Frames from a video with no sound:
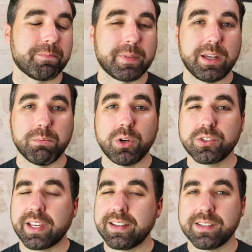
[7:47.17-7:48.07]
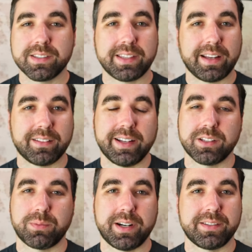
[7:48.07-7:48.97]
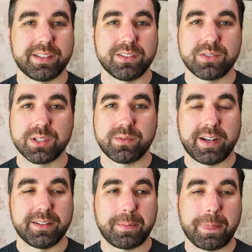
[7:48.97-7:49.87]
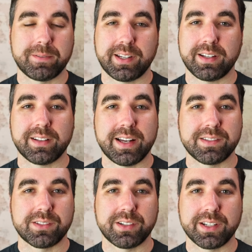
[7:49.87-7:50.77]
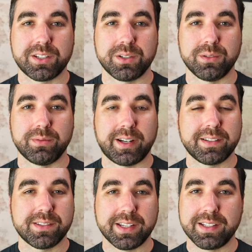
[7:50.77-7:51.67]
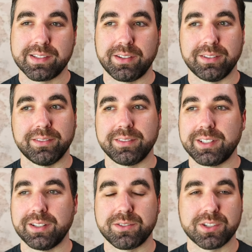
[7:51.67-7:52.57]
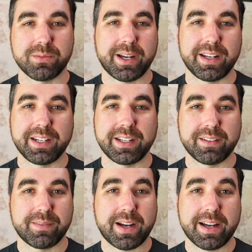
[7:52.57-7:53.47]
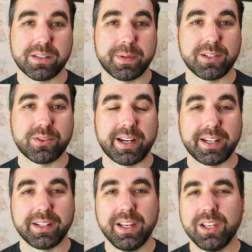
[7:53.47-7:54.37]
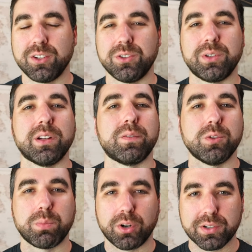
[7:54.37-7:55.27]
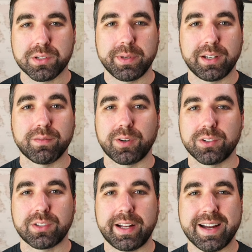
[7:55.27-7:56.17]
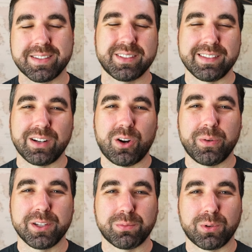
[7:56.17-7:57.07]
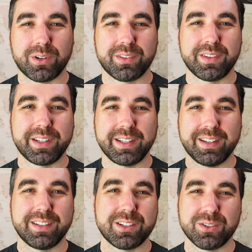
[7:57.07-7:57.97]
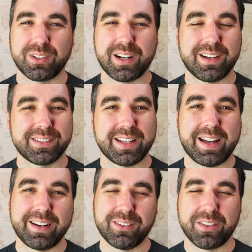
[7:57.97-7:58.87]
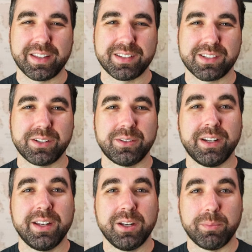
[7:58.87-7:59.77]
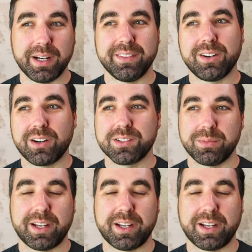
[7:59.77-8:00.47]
In most cases, second class pricing is just fine. Second class is going to get you fine seats on just about any high-speed train. You do get a few perks of being in first class. Is it always worth the additional cost? I don't think so. But there are some